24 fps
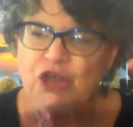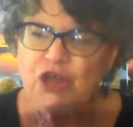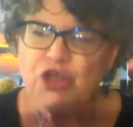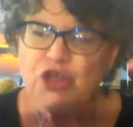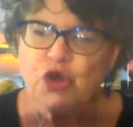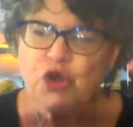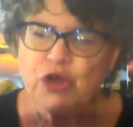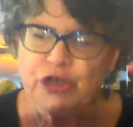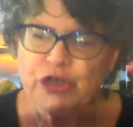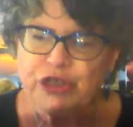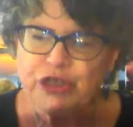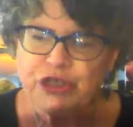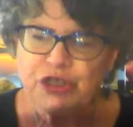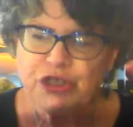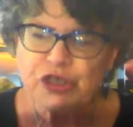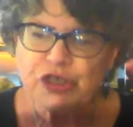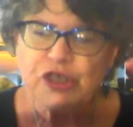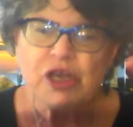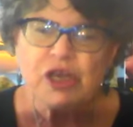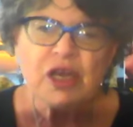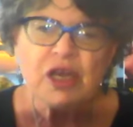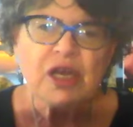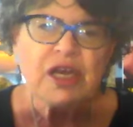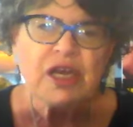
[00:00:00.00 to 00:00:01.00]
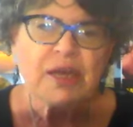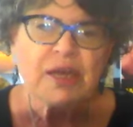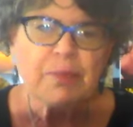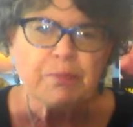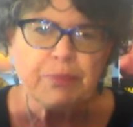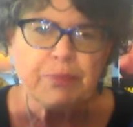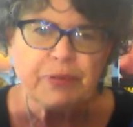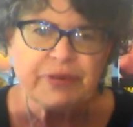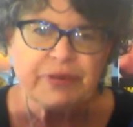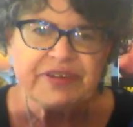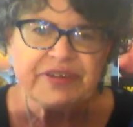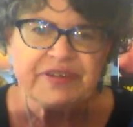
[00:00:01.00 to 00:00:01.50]
torture,
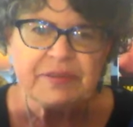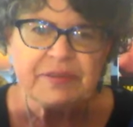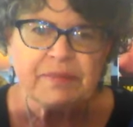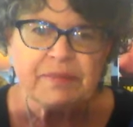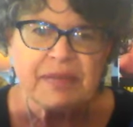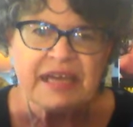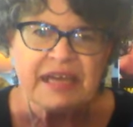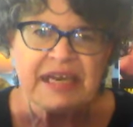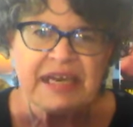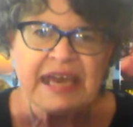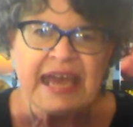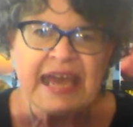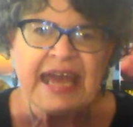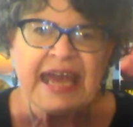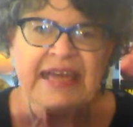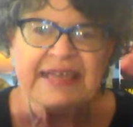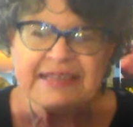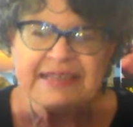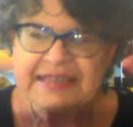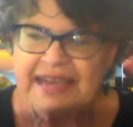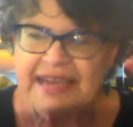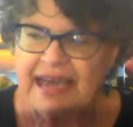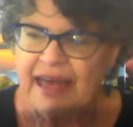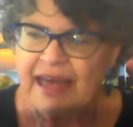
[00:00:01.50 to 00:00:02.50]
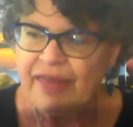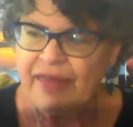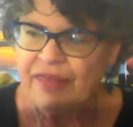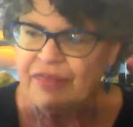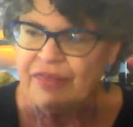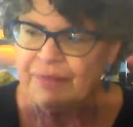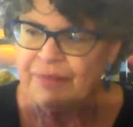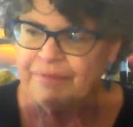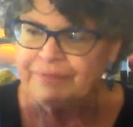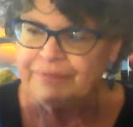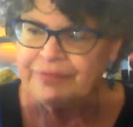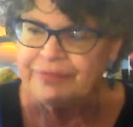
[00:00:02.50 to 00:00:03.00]
imprisonment, and death.
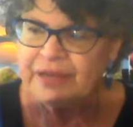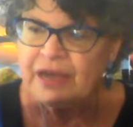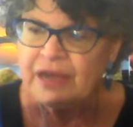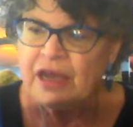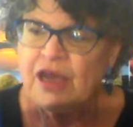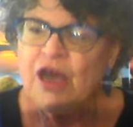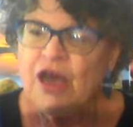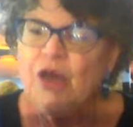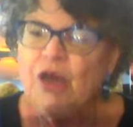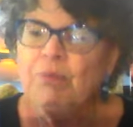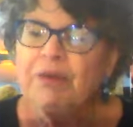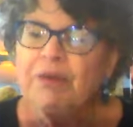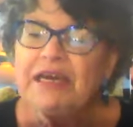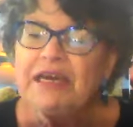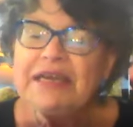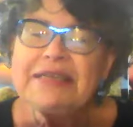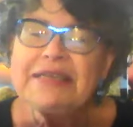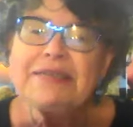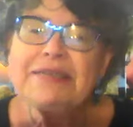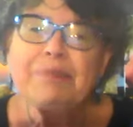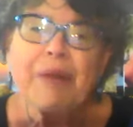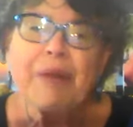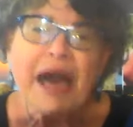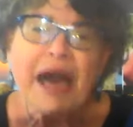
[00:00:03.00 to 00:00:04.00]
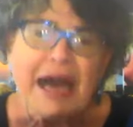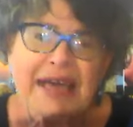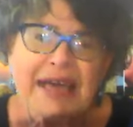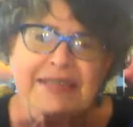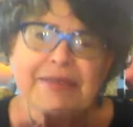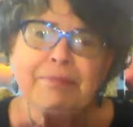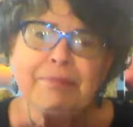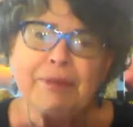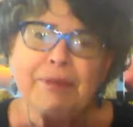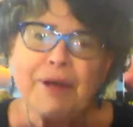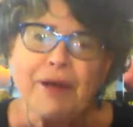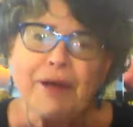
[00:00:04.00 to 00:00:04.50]
But it's
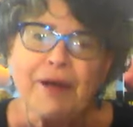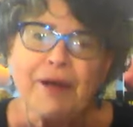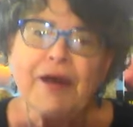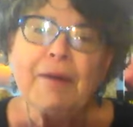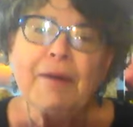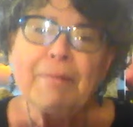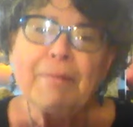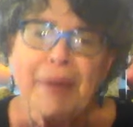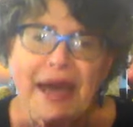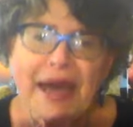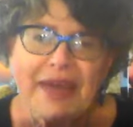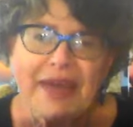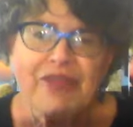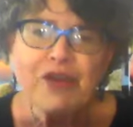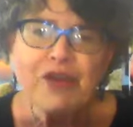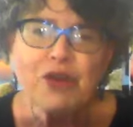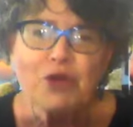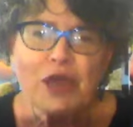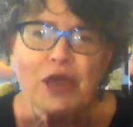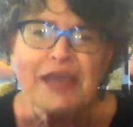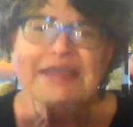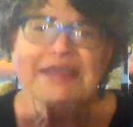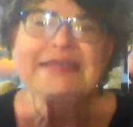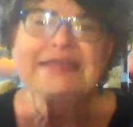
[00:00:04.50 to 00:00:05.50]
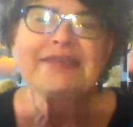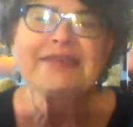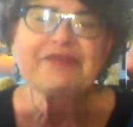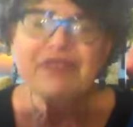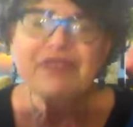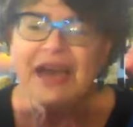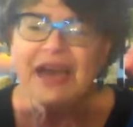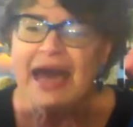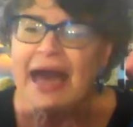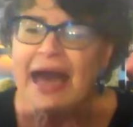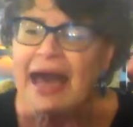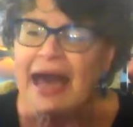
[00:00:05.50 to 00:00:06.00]
possible, by the grace of
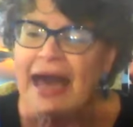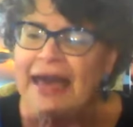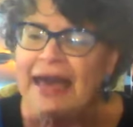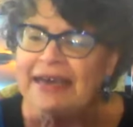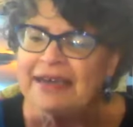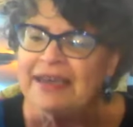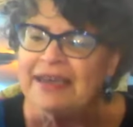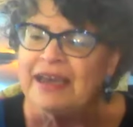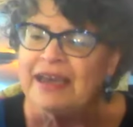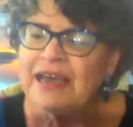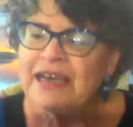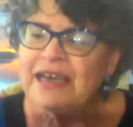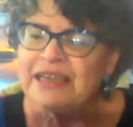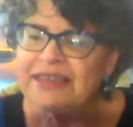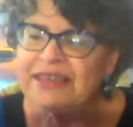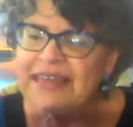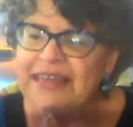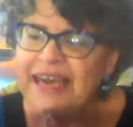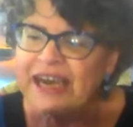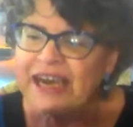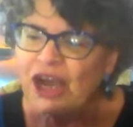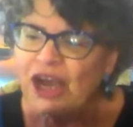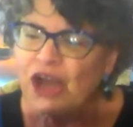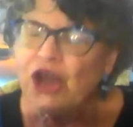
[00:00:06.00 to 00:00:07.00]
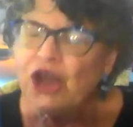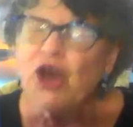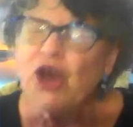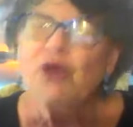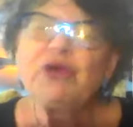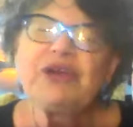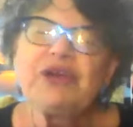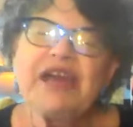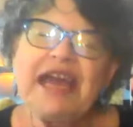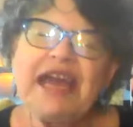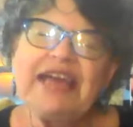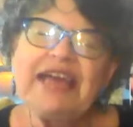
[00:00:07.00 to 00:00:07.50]
God, that a
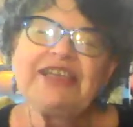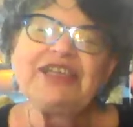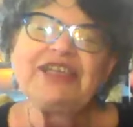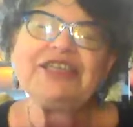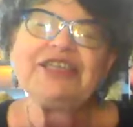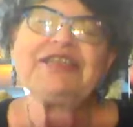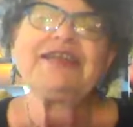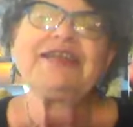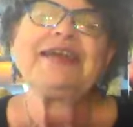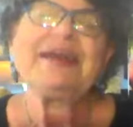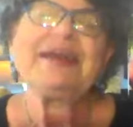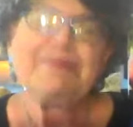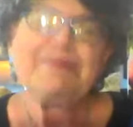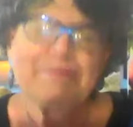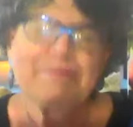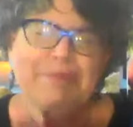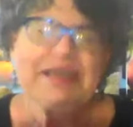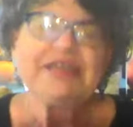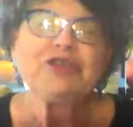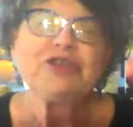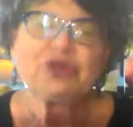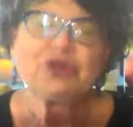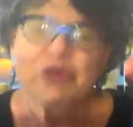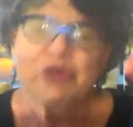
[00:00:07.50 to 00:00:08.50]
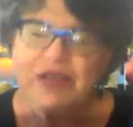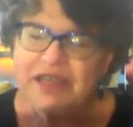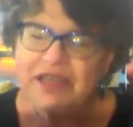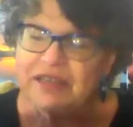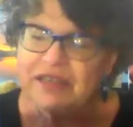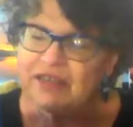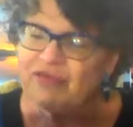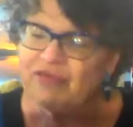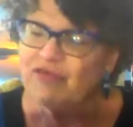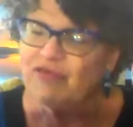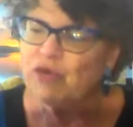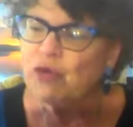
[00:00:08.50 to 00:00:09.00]
goat nation can be
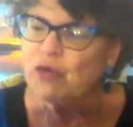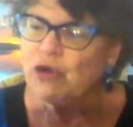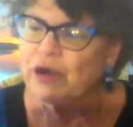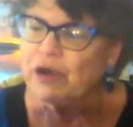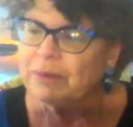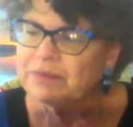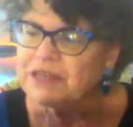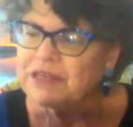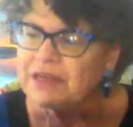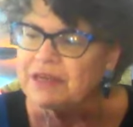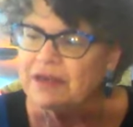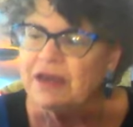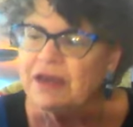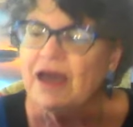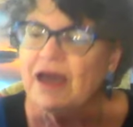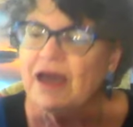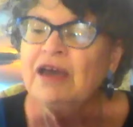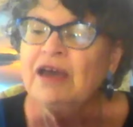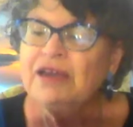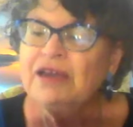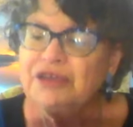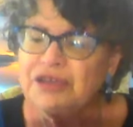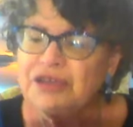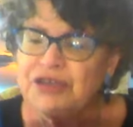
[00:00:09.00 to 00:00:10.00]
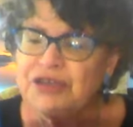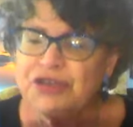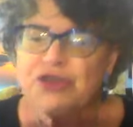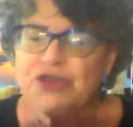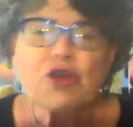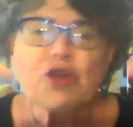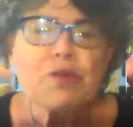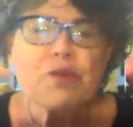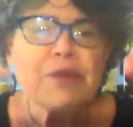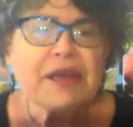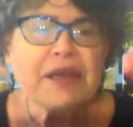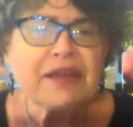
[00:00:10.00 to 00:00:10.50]
transformed.
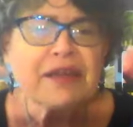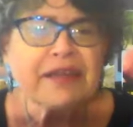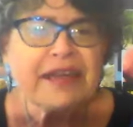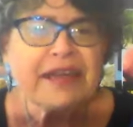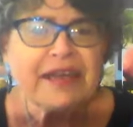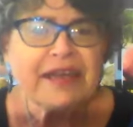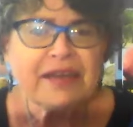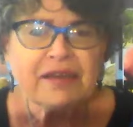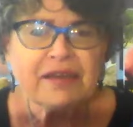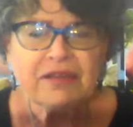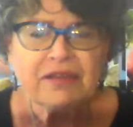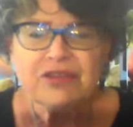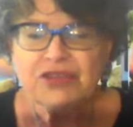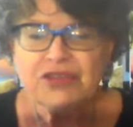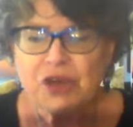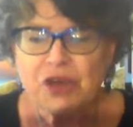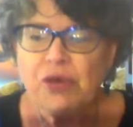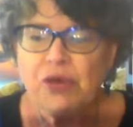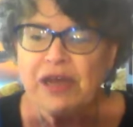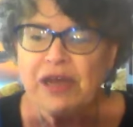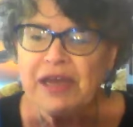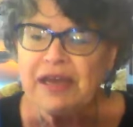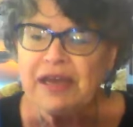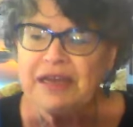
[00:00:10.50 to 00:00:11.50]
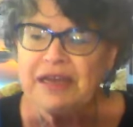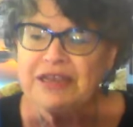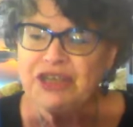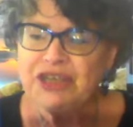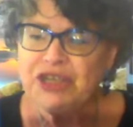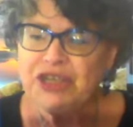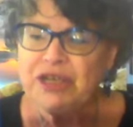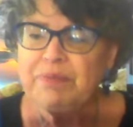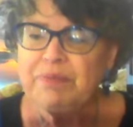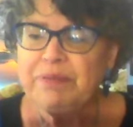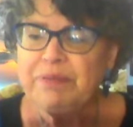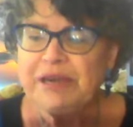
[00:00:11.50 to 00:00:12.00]
Disturbingly, so can a
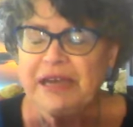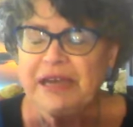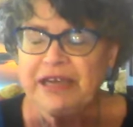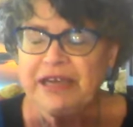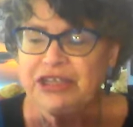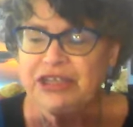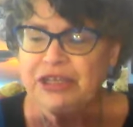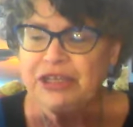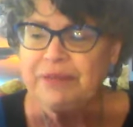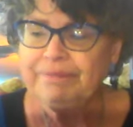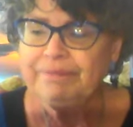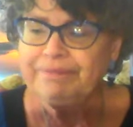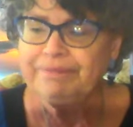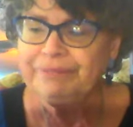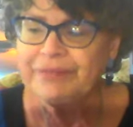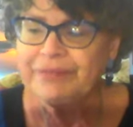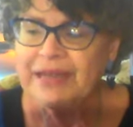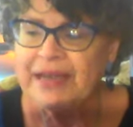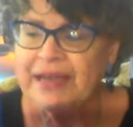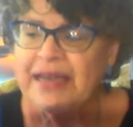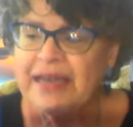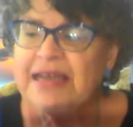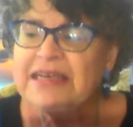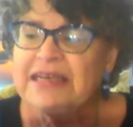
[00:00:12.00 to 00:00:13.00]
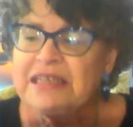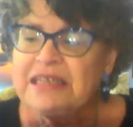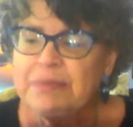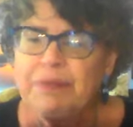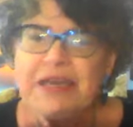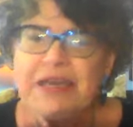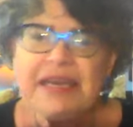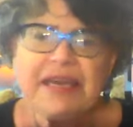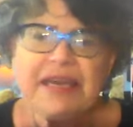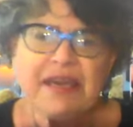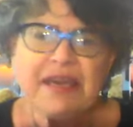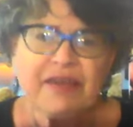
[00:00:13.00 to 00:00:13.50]
sheep nation.
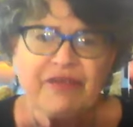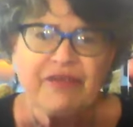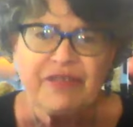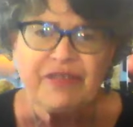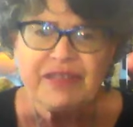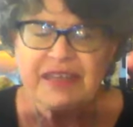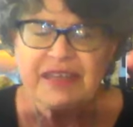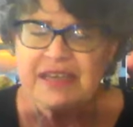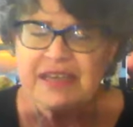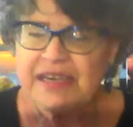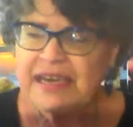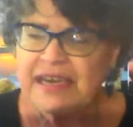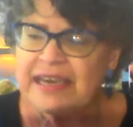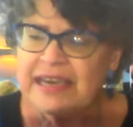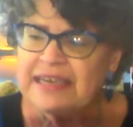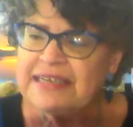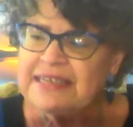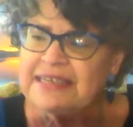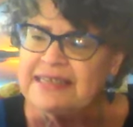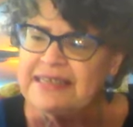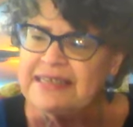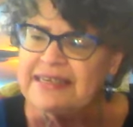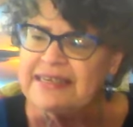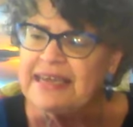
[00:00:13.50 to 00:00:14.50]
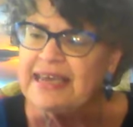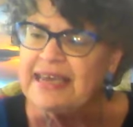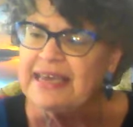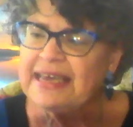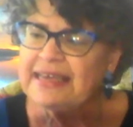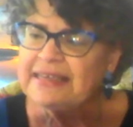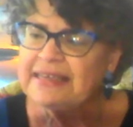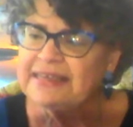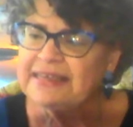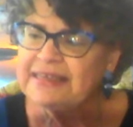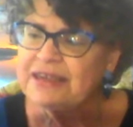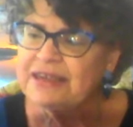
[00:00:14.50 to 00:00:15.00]
Speaking for the United
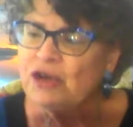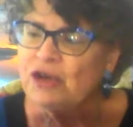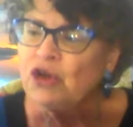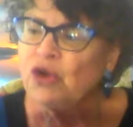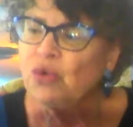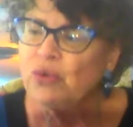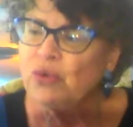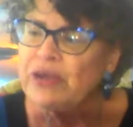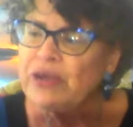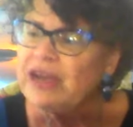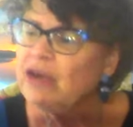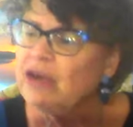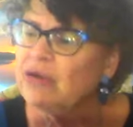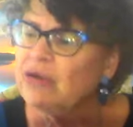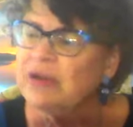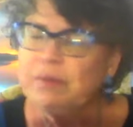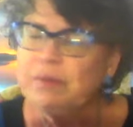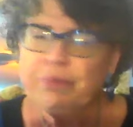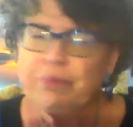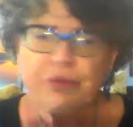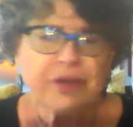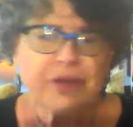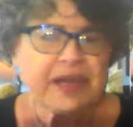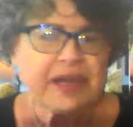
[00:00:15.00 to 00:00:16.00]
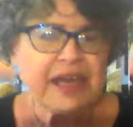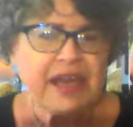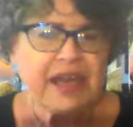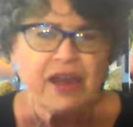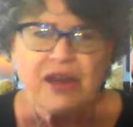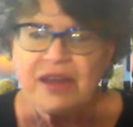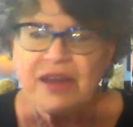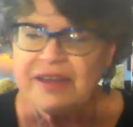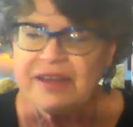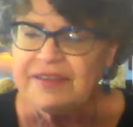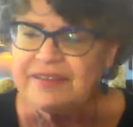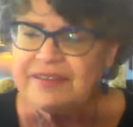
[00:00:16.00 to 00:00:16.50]
States, we are in
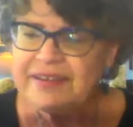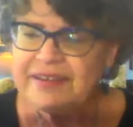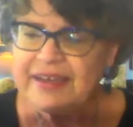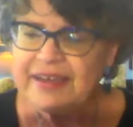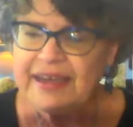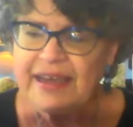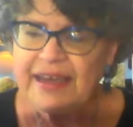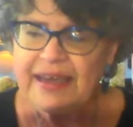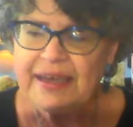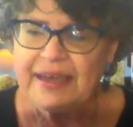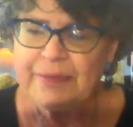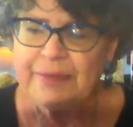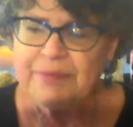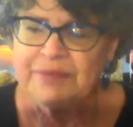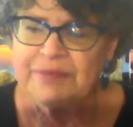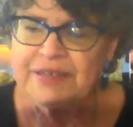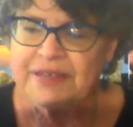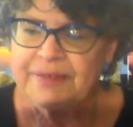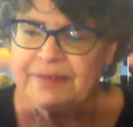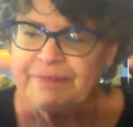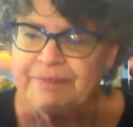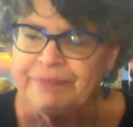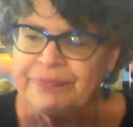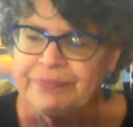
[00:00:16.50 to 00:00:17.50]
precarious times.